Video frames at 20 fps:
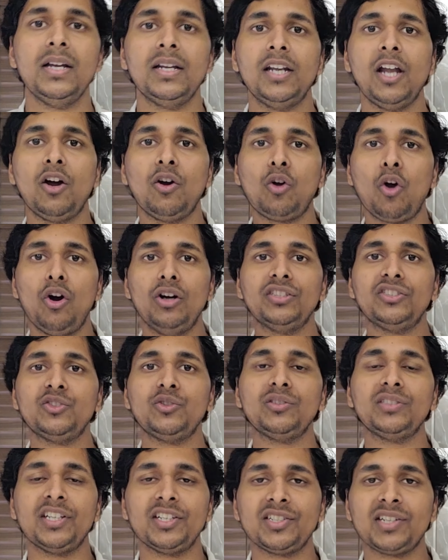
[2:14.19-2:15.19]
Now, cons
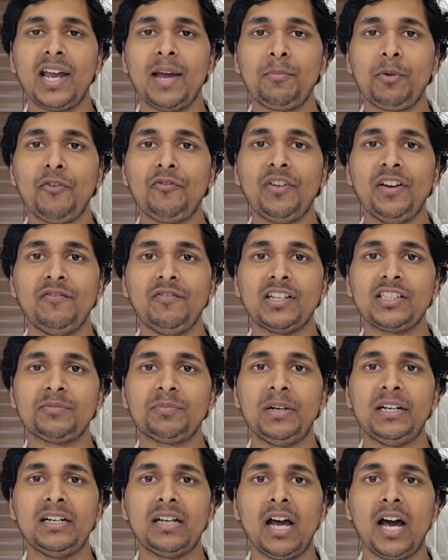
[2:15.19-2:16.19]
to such type of
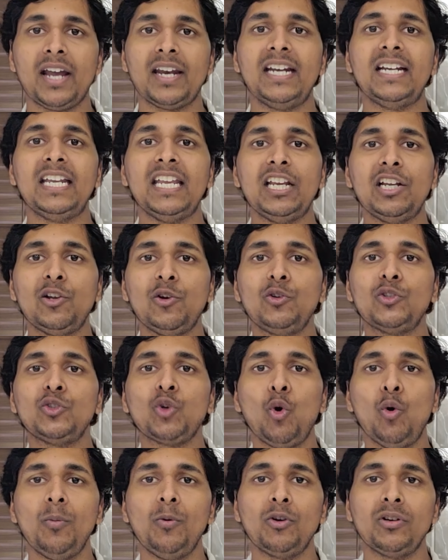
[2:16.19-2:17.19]
investment are it includes
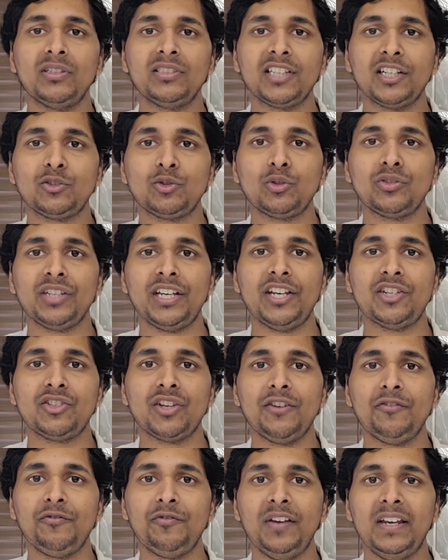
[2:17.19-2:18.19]
homeowners
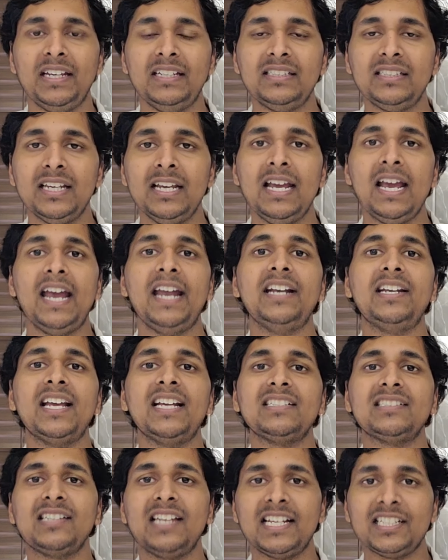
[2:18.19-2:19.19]
association fees, it
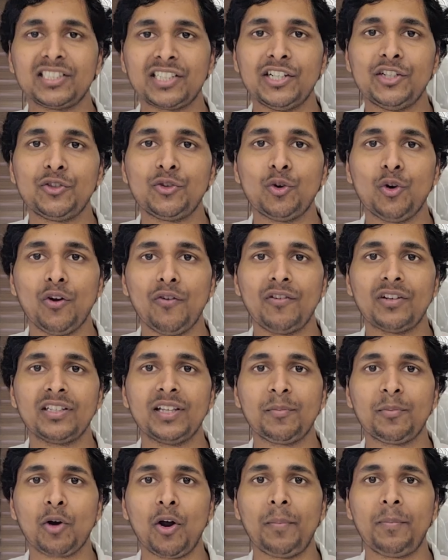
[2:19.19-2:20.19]
has less control over
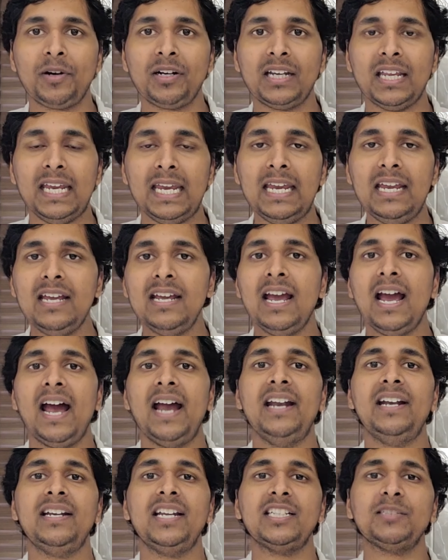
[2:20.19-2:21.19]
the property,
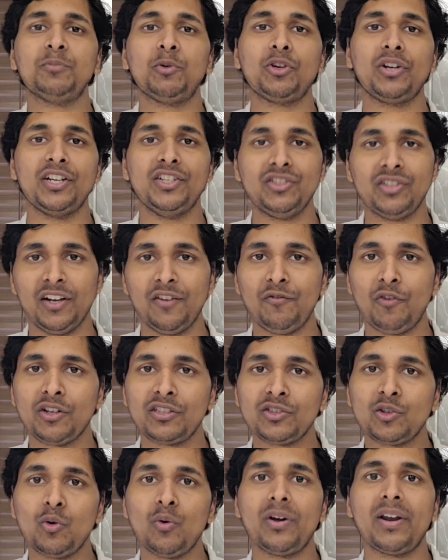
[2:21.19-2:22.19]
and it has potential for
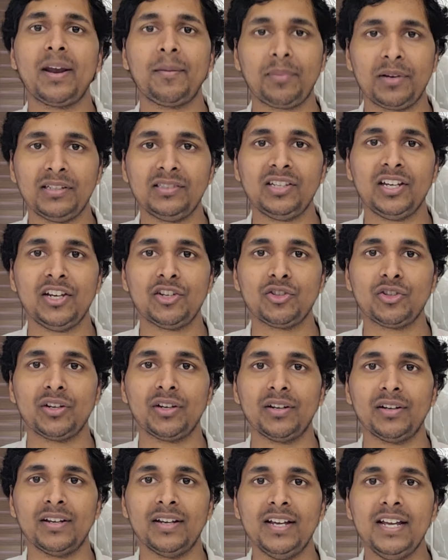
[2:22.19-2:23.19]
slower
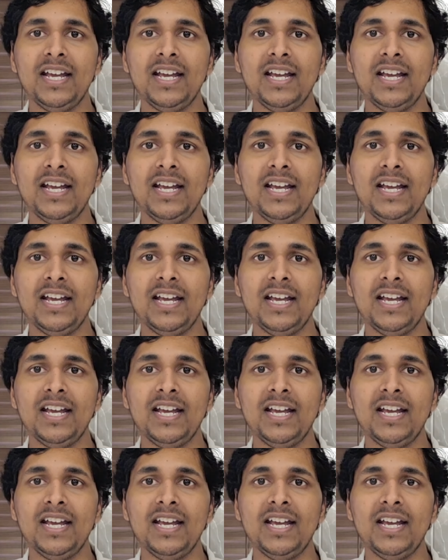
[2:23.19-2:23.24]
appreciation.